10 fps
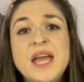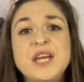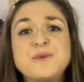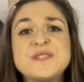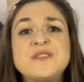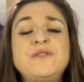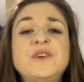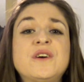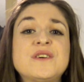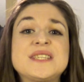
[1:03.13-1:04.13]
It was not
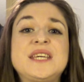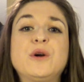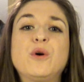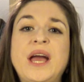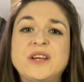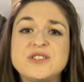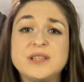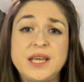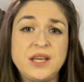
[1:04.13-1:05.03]
Vygotsky who actually